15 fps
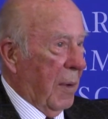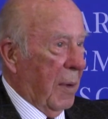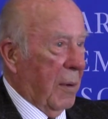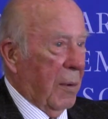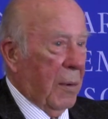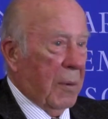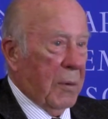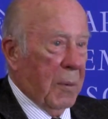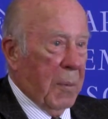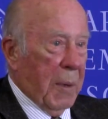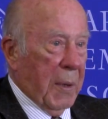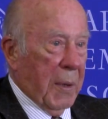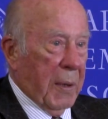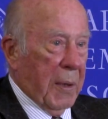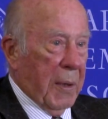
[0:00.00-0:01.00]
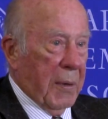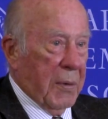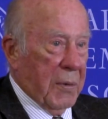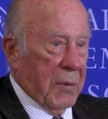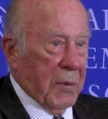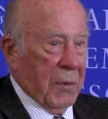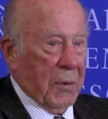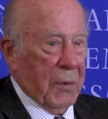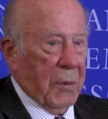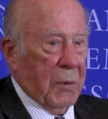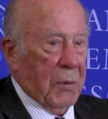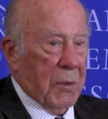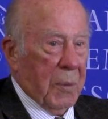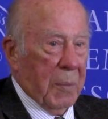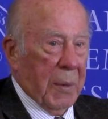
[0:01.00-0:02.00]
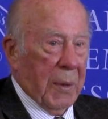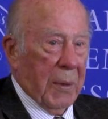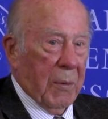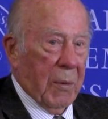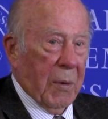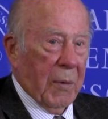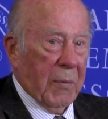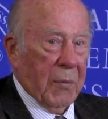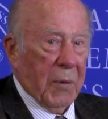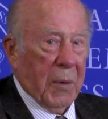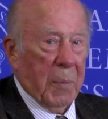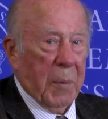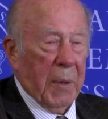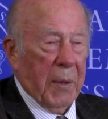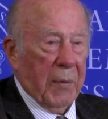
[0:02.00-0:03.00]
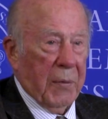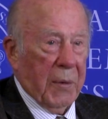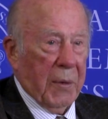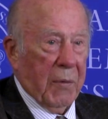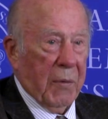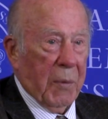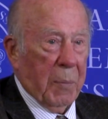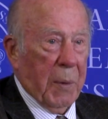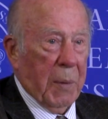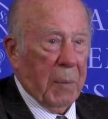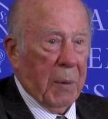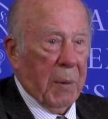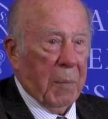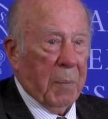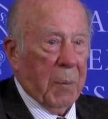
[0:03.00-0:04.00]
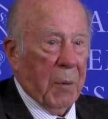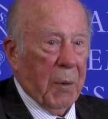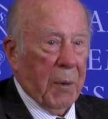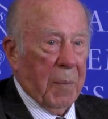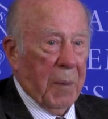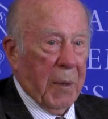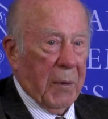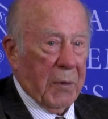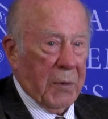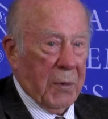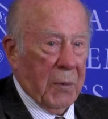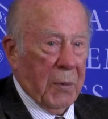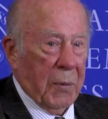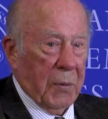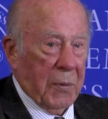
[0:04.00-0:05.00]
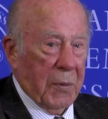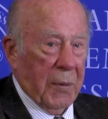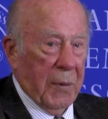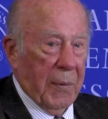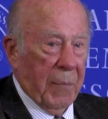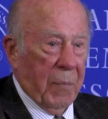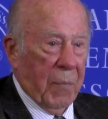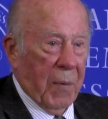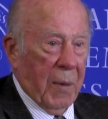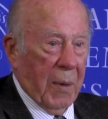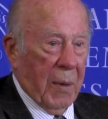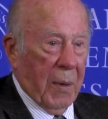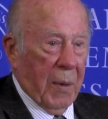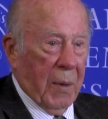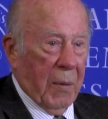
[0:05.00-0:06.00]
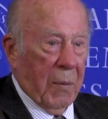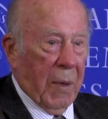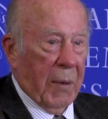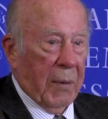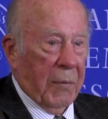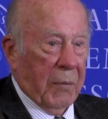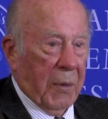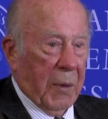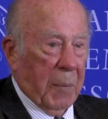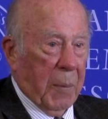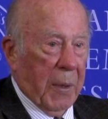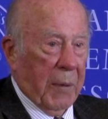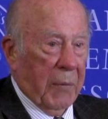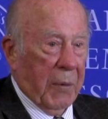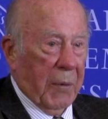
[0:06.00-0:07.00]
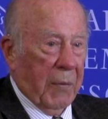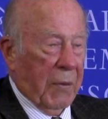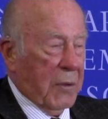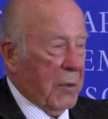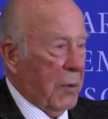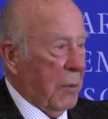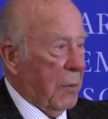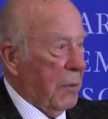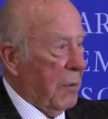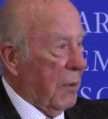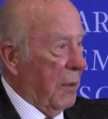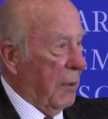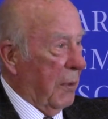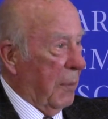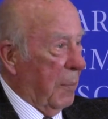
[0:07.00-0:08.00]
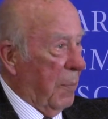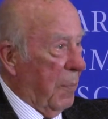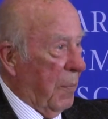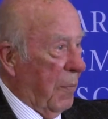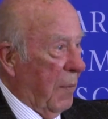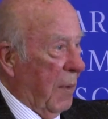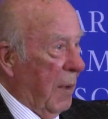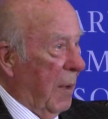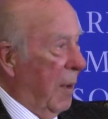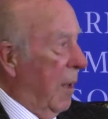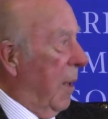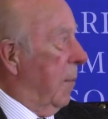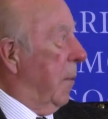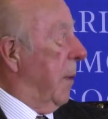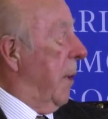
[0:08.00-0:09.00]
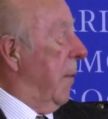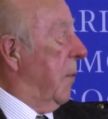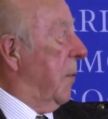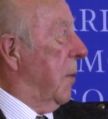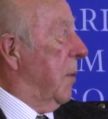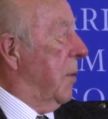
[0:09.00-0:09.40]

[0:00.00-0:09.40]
in all too many cases, the schools are being run for the benefit of the people employed by the schools rather than for the benefit of the students in them. And we have to